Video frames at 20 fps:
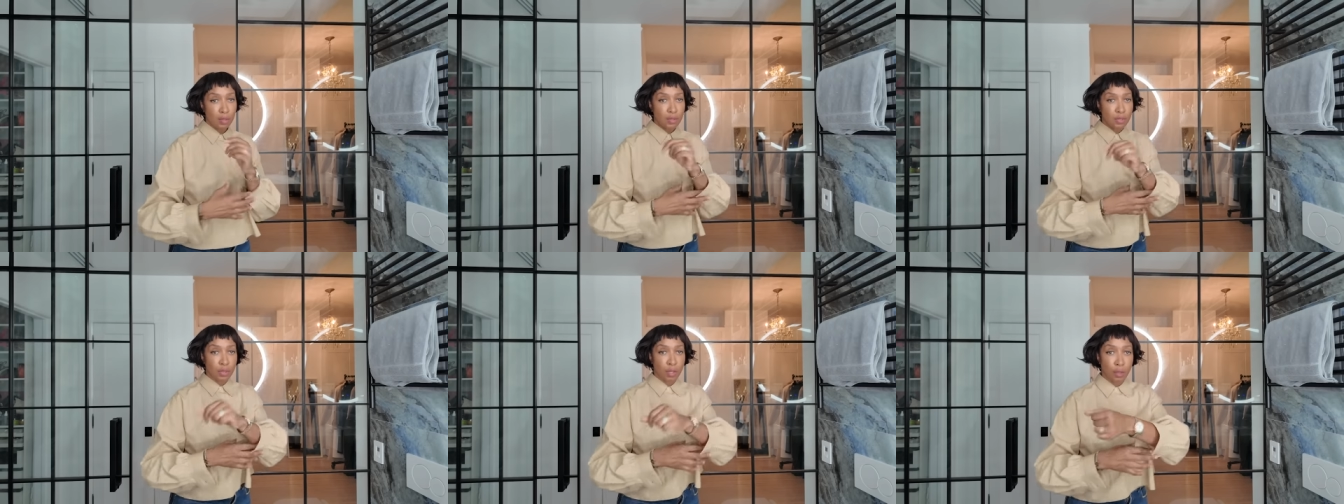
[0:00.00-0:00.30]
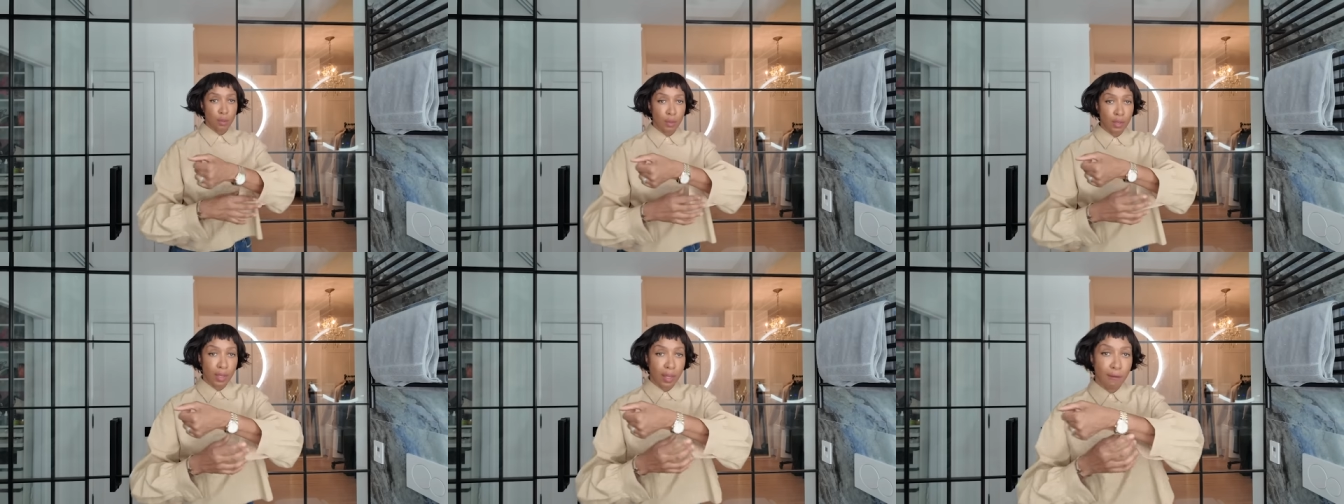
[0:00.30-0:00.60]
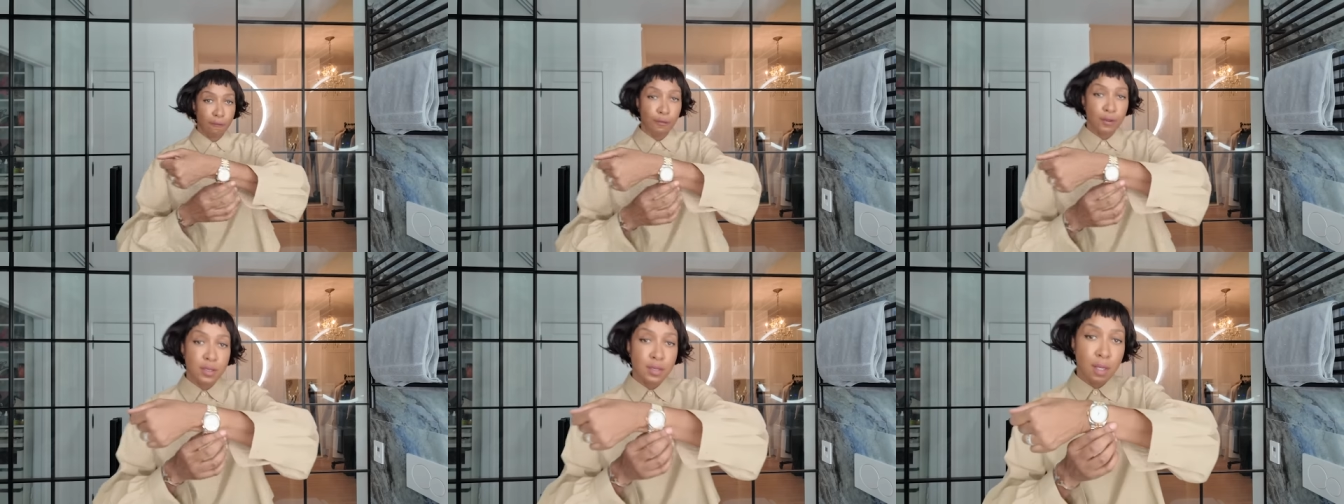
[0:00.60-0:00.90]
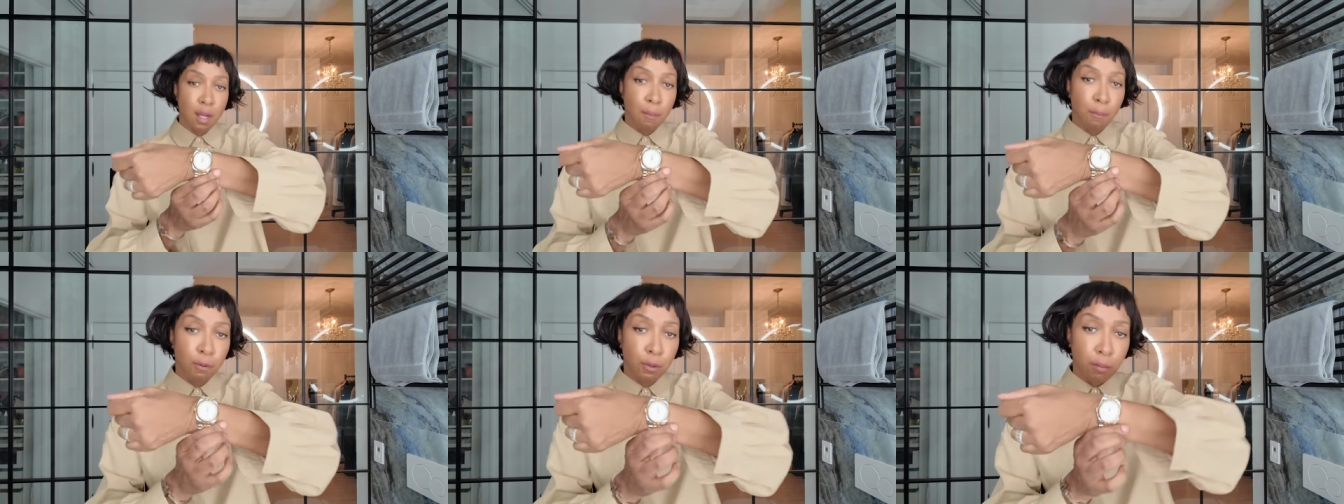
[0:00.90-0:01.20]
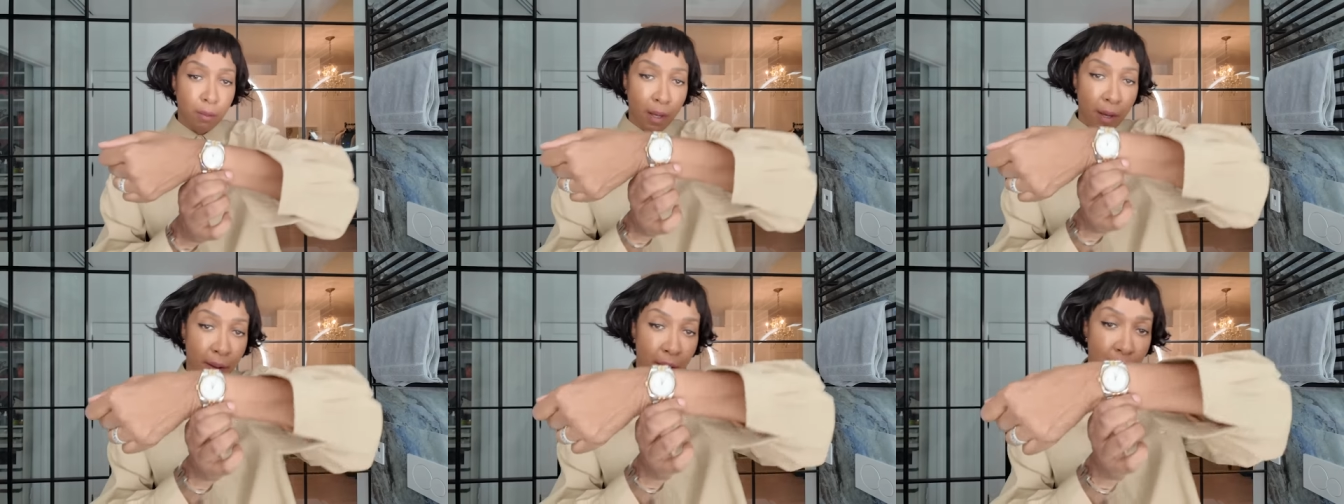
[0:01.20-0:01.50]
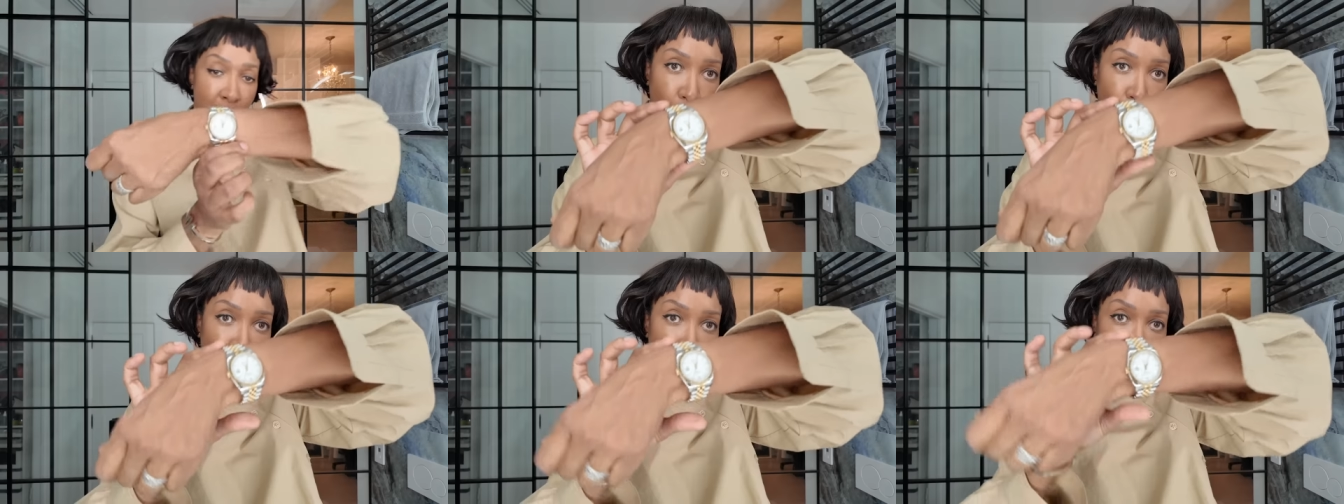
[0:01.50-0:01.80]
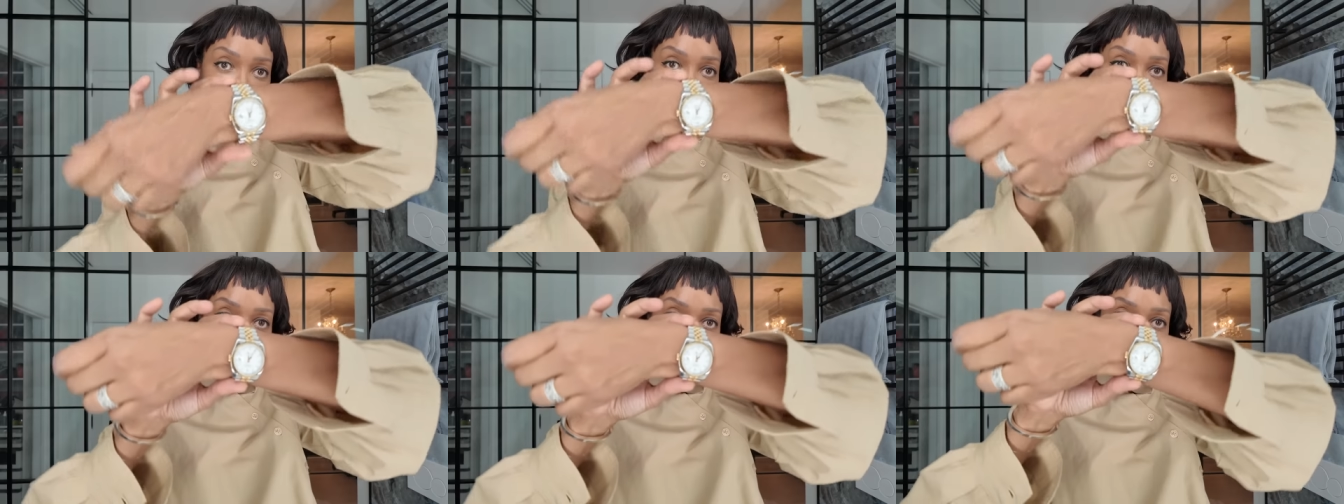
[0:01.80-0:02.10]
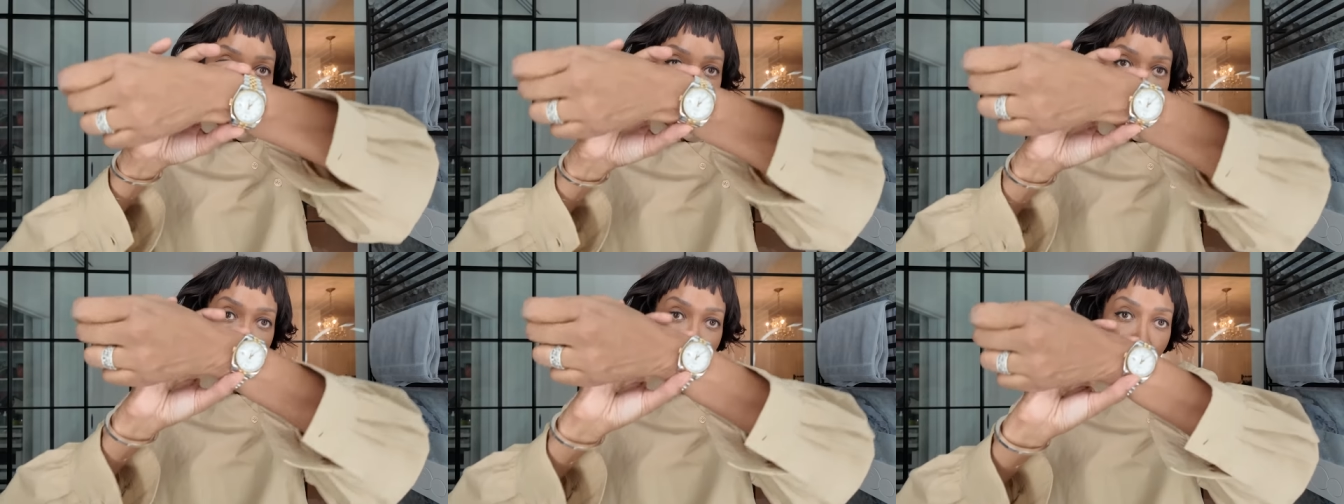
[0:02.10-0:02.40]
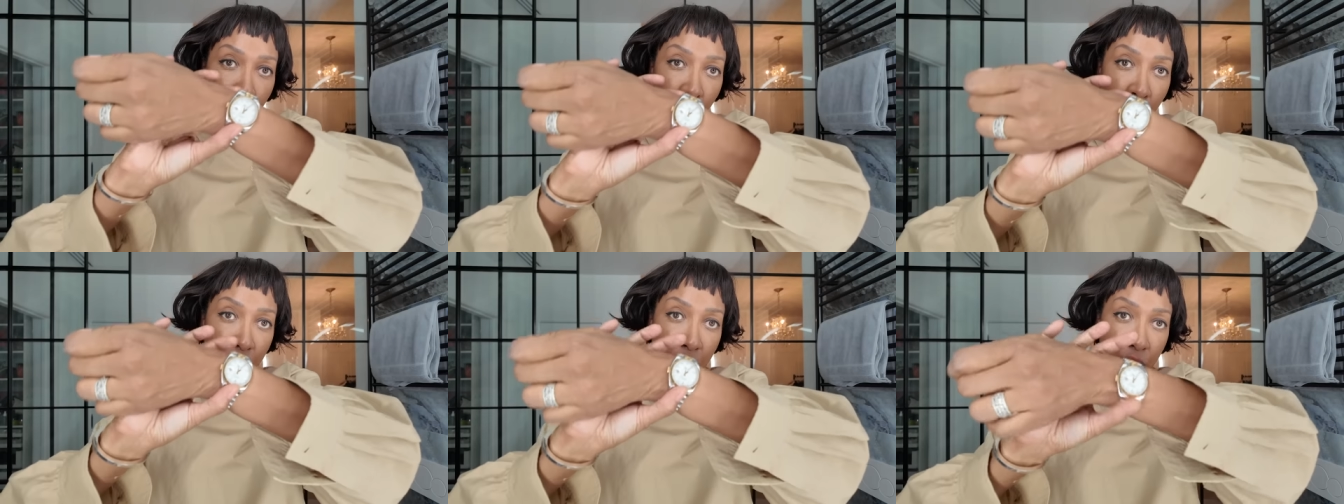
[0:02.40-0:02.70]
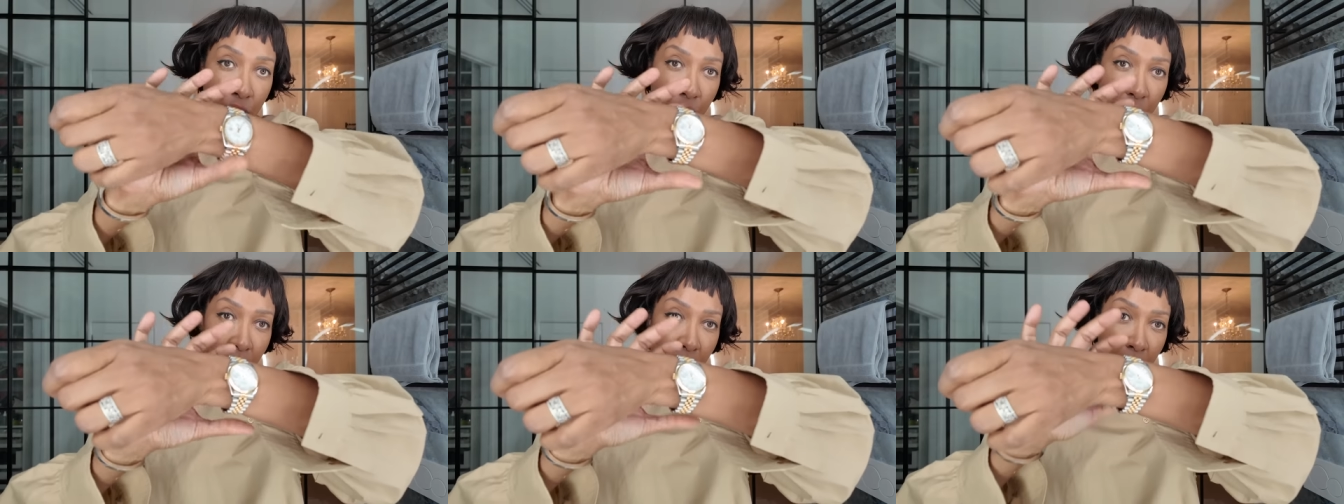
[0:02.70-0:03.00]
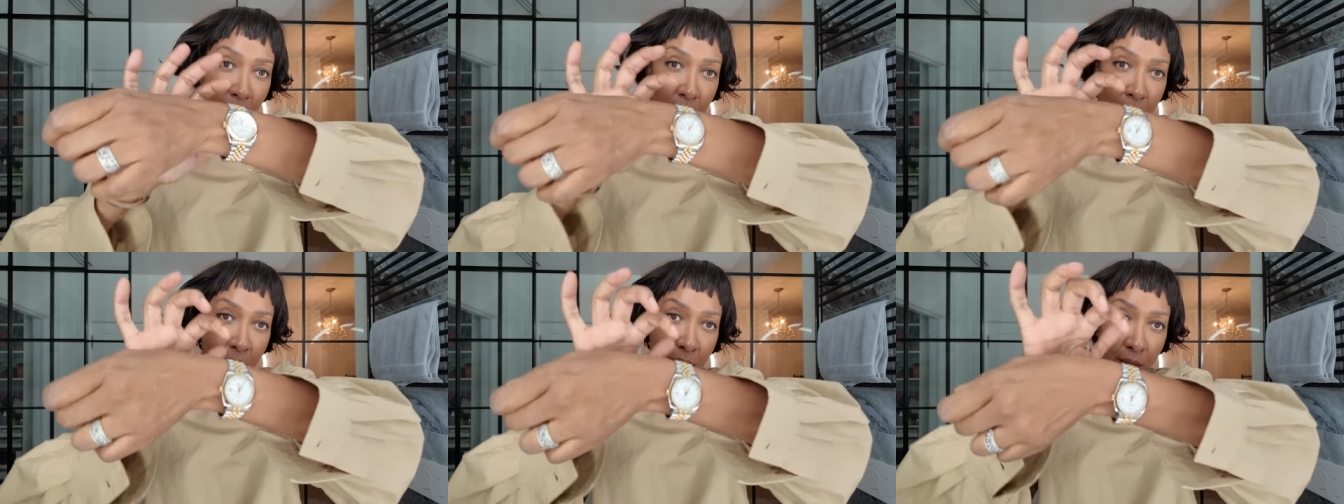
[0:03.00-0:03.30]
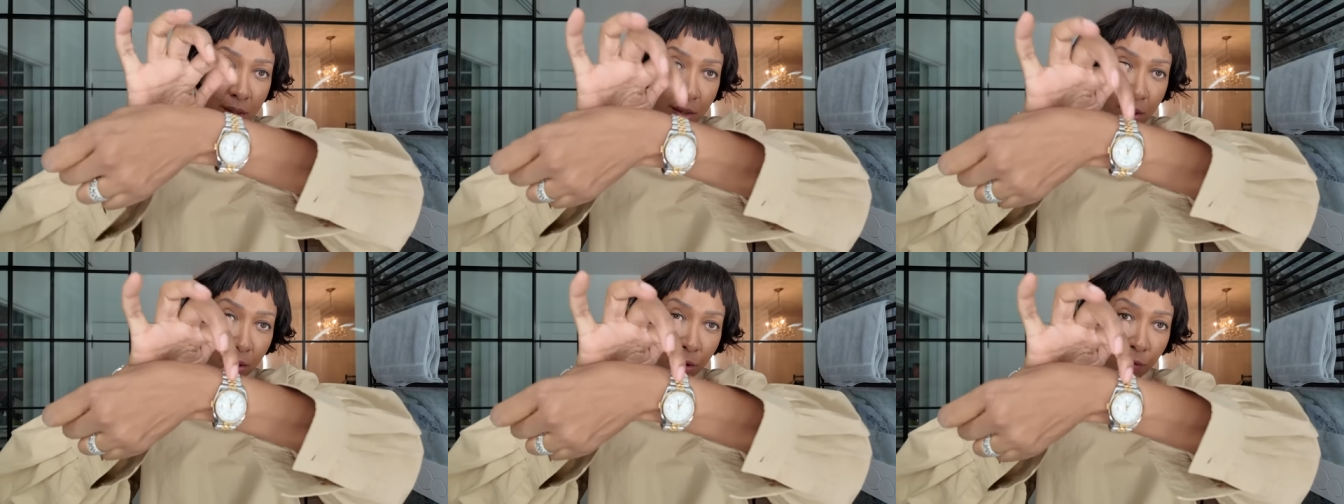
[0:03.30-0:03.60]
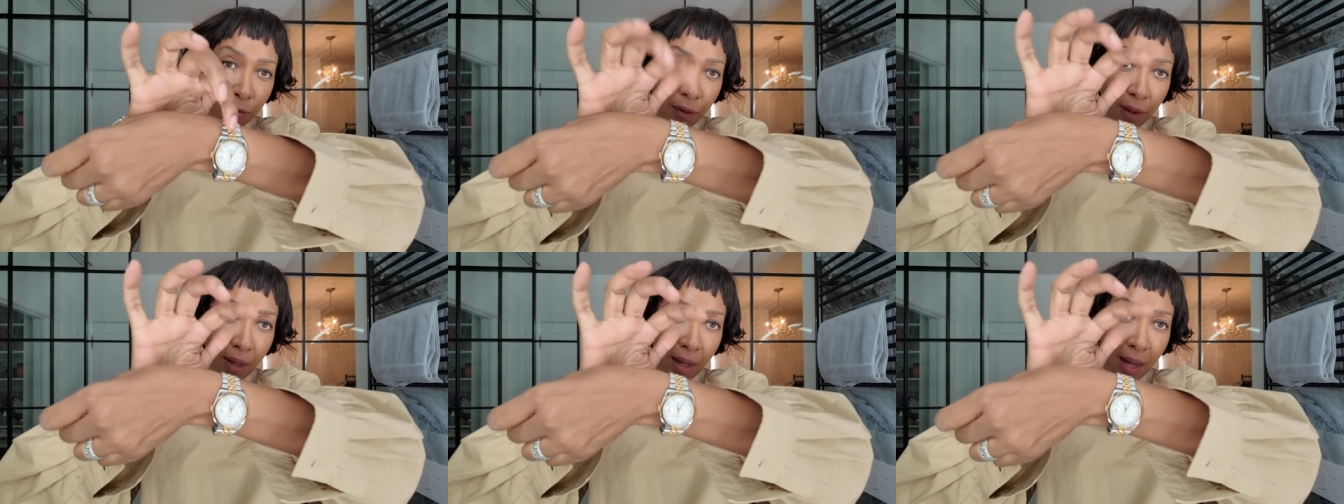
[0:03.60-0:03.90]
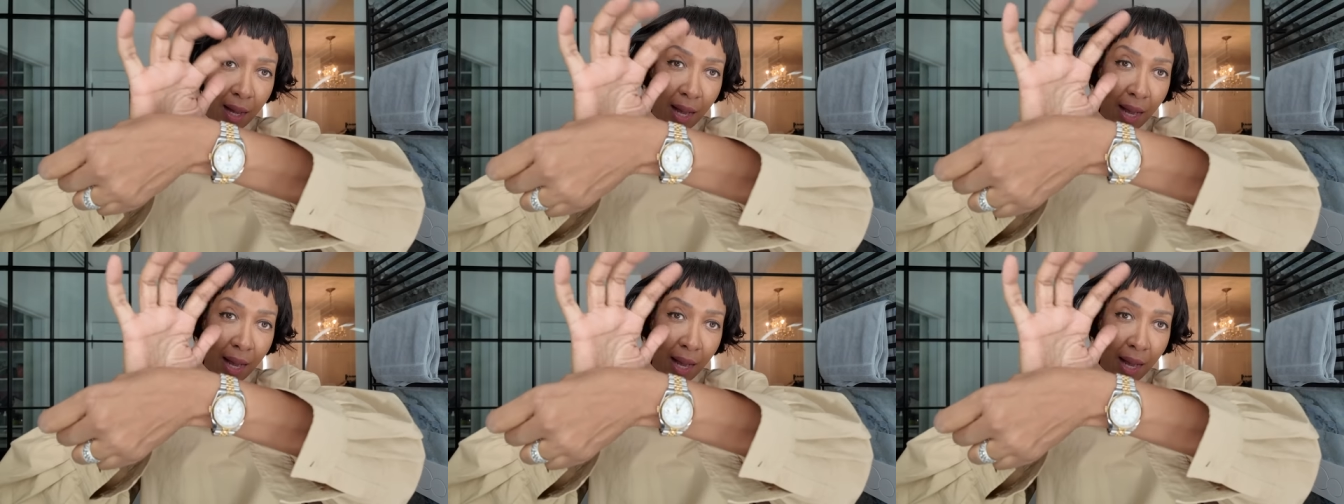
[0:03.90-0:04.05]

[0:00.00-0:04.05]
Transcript: So like, for example, my Rolex watch is silver